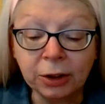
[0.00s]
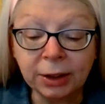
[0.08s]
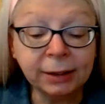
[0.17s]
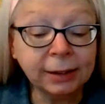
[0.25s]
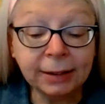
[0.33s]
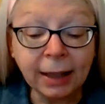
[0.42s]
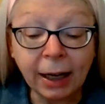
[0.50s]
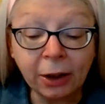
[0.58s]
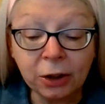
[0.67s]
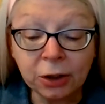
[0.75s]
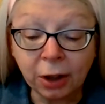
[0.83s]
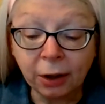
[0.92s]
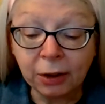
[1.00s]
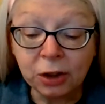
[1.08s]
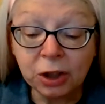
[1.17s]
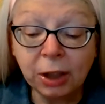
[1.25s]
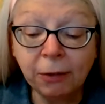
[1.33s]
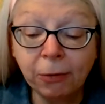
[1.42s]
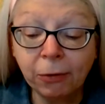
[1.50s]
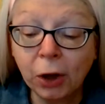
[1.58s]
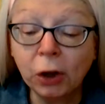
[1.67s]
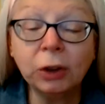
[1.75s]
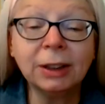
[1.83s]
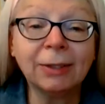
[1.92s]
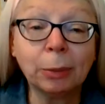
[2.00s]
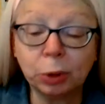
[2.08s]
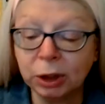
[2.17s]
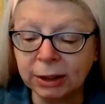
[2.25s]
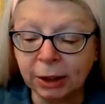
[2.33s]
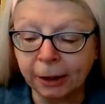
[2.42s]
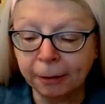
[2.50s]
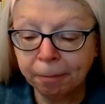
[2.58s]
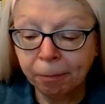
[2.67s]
and desires are the chief foes of a prisoner.